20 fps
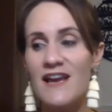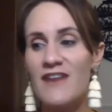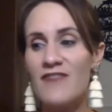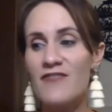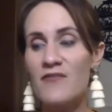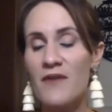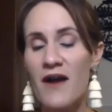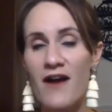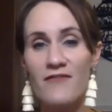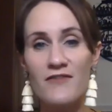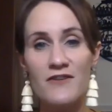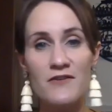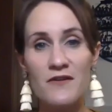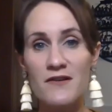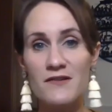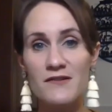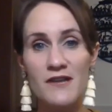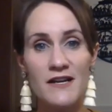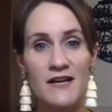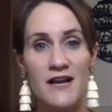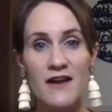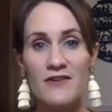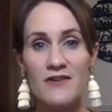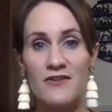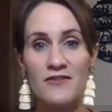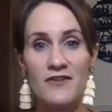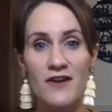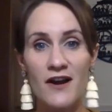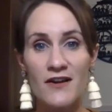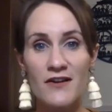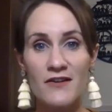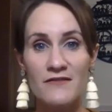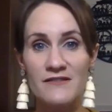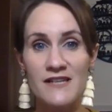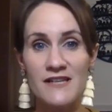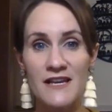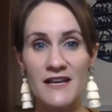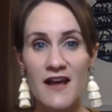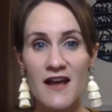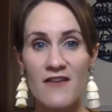If you have any oils right now you're not
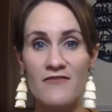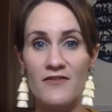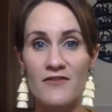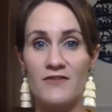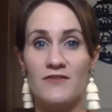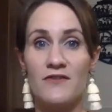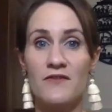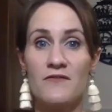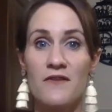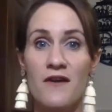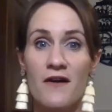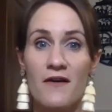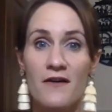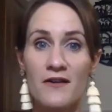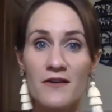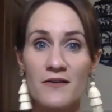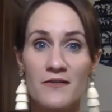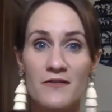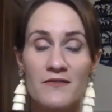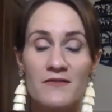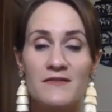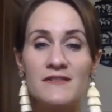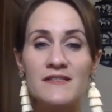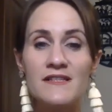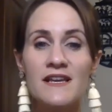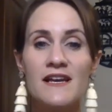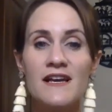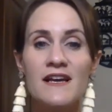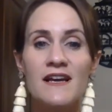using enough or you don't know how to use,